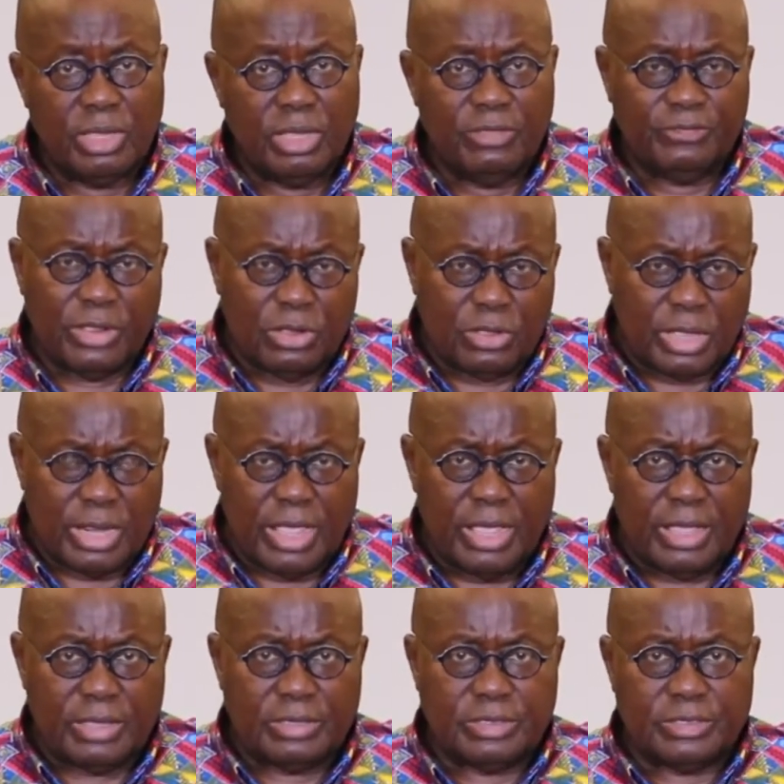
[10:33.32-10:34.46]
Fellow
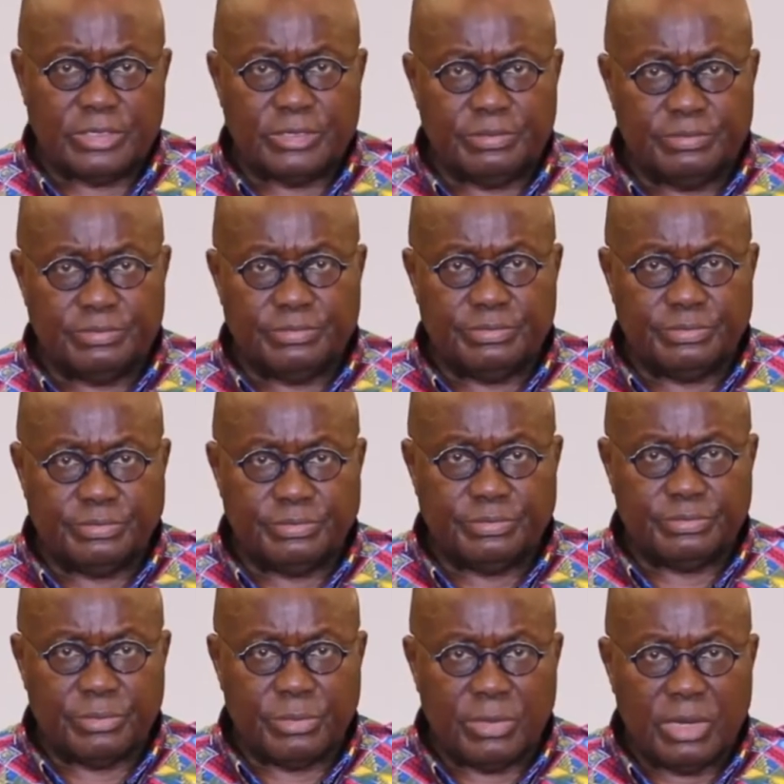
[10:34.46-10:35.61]
Ghanaians,
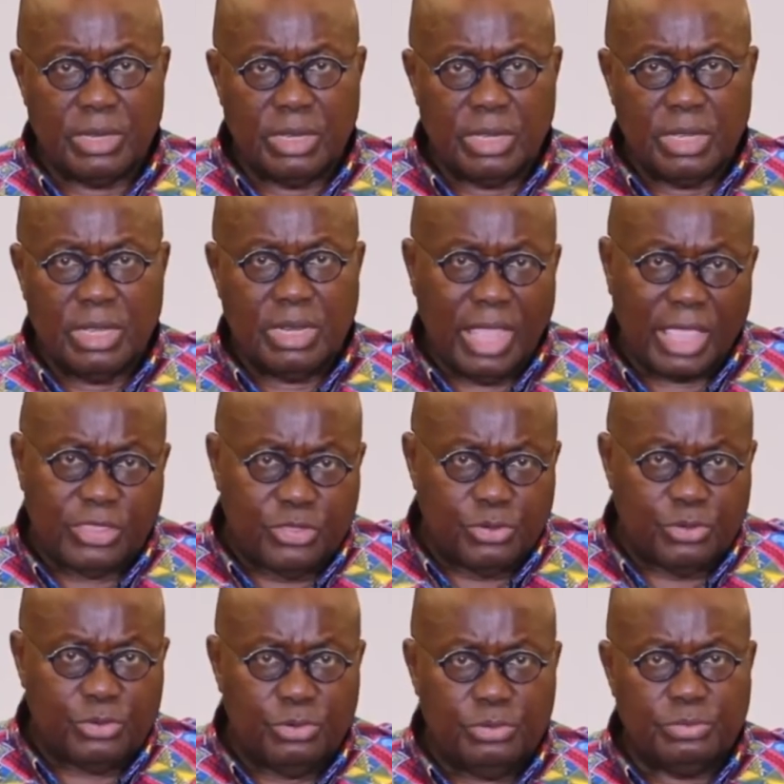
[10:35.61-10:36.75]
like
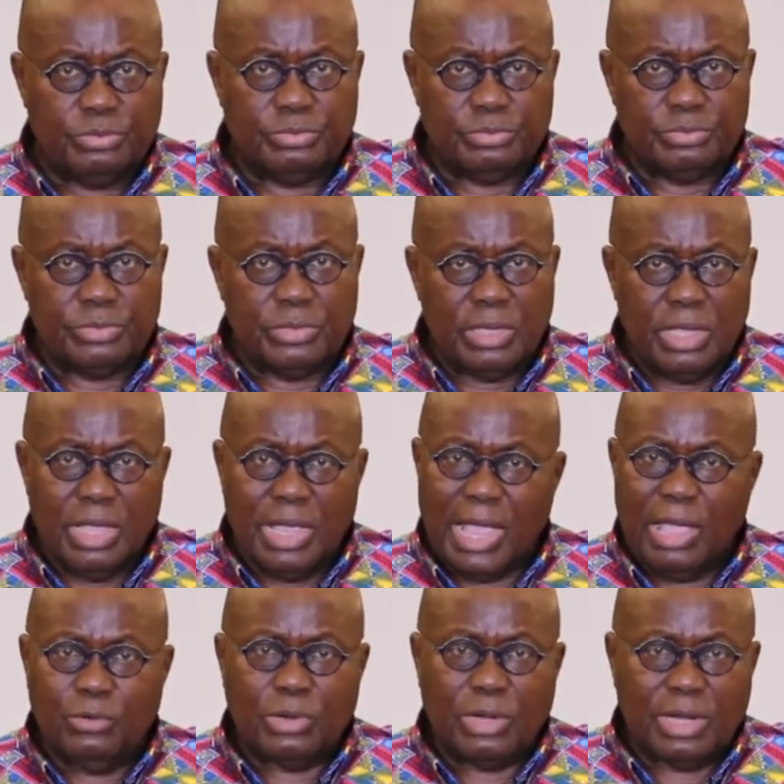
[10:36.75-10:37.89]
you,
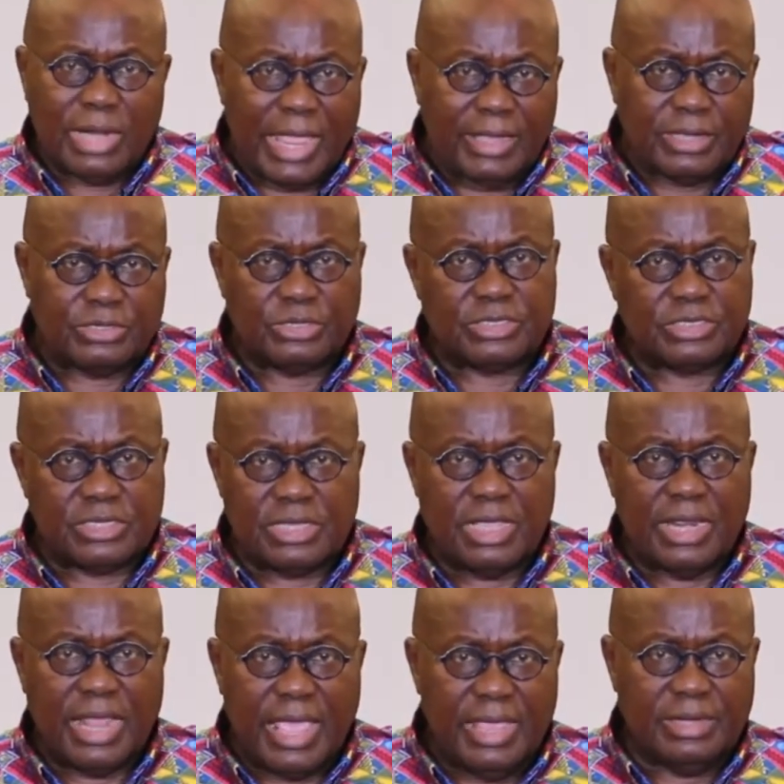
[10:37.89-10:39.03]
I would like to see
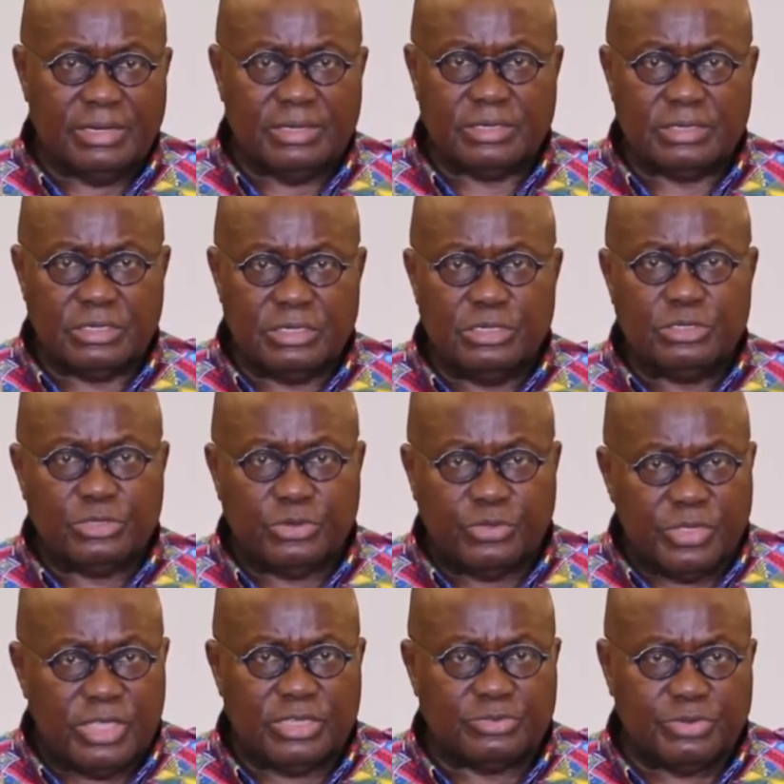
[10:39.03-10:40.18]
an end to
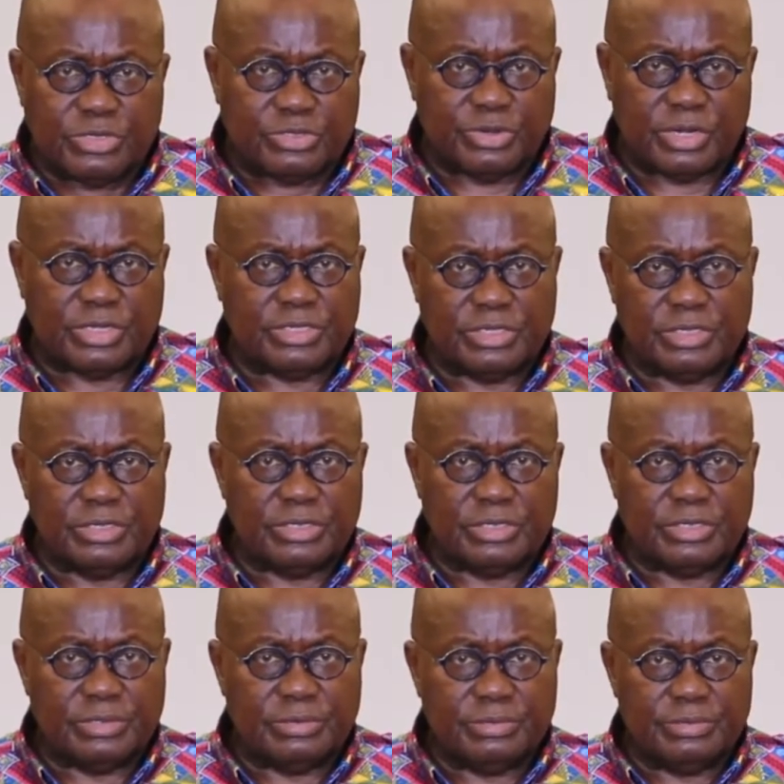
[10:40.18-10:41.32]
these
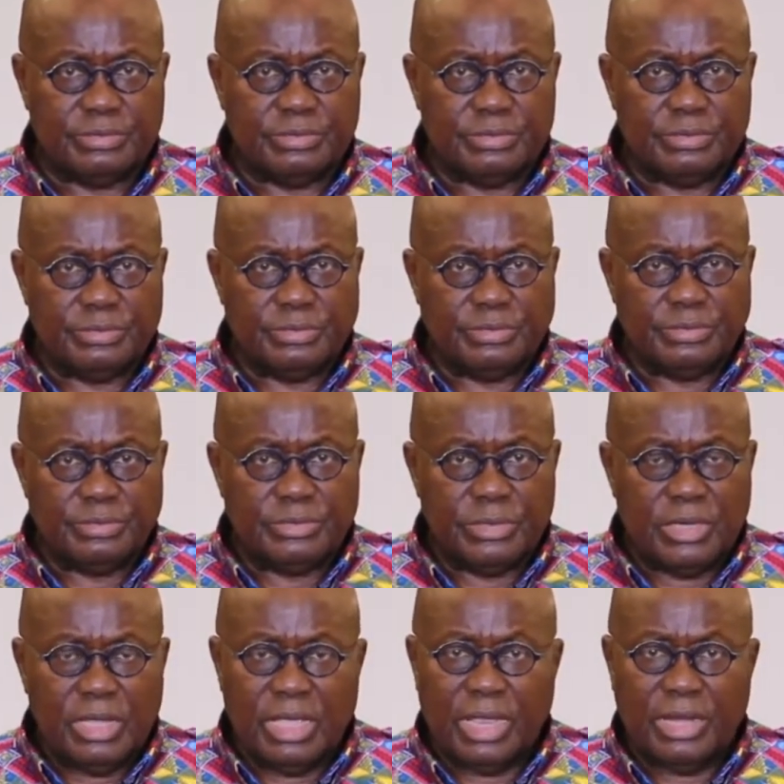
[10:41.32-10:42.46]
restrictions.
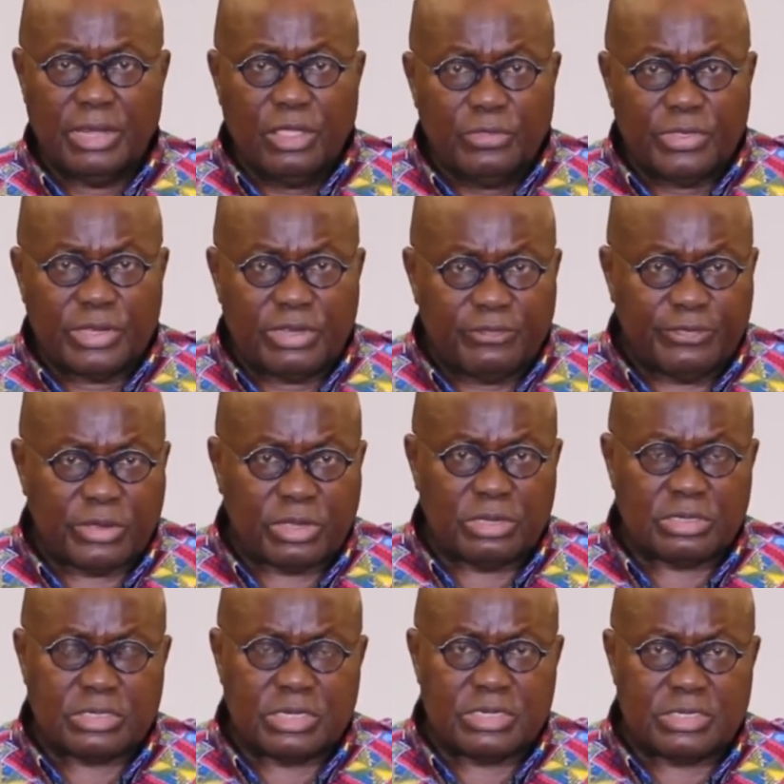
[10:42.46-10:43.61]
I know the
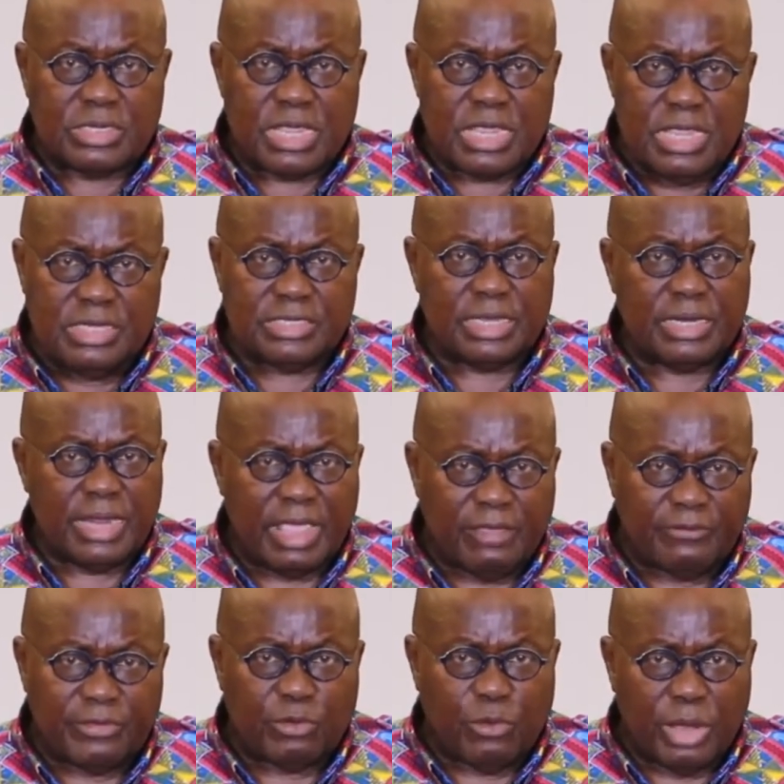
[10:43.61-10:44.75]
difficulties each and
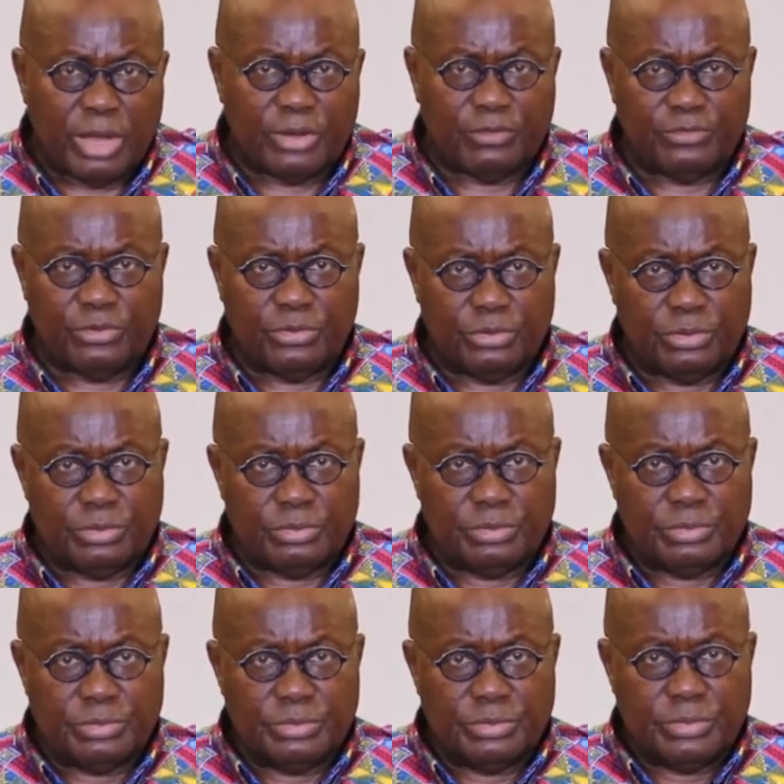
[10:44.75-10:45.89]
every one of you
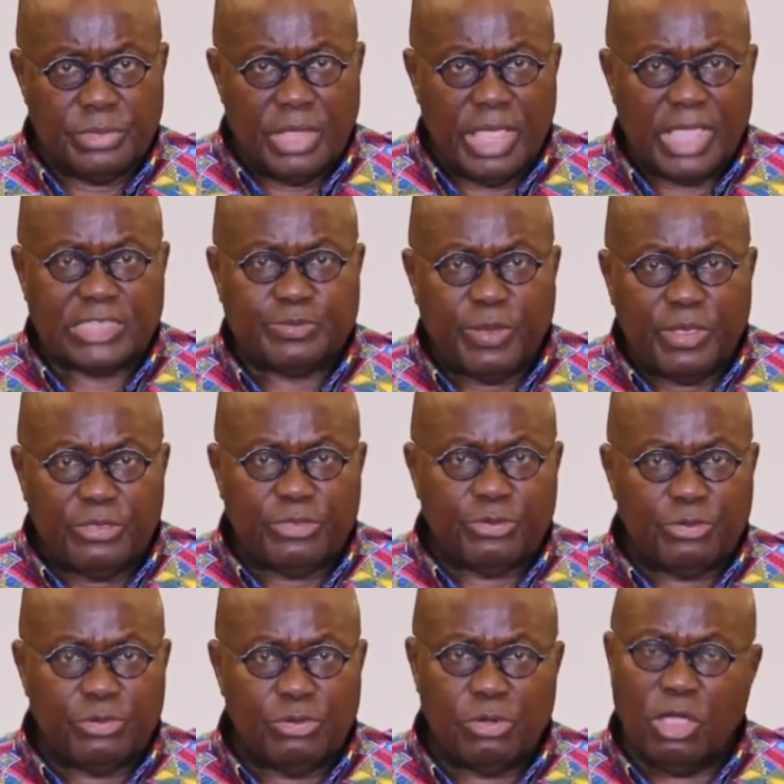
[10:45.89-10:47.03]
has been
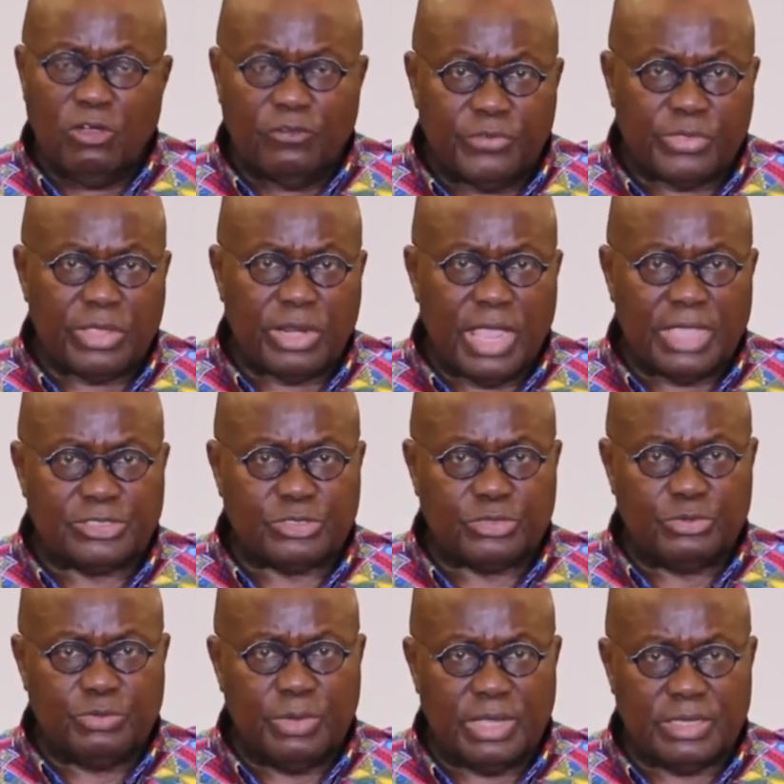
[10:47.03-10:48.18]
through over the last
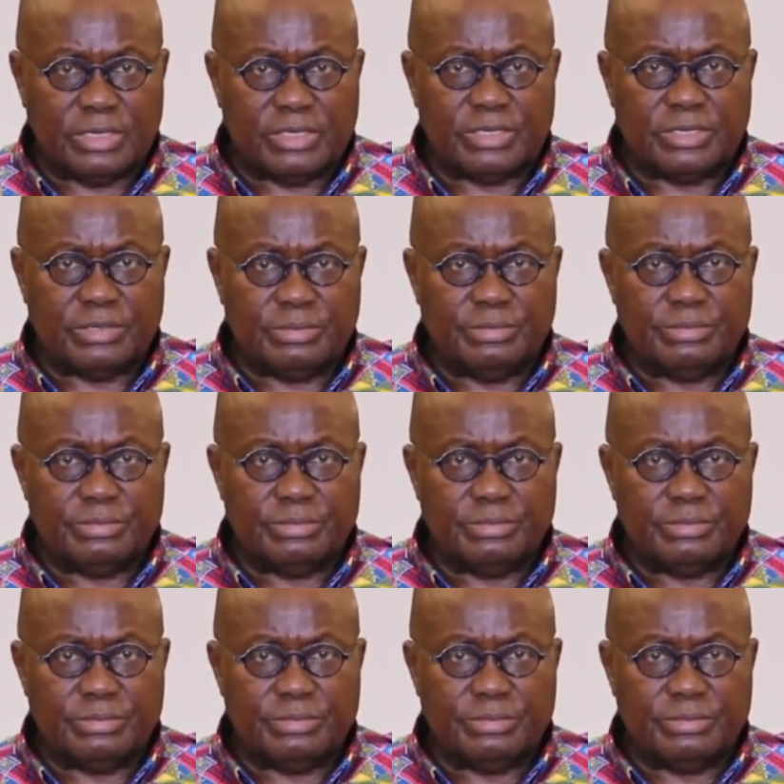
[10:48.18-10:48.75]
2 months.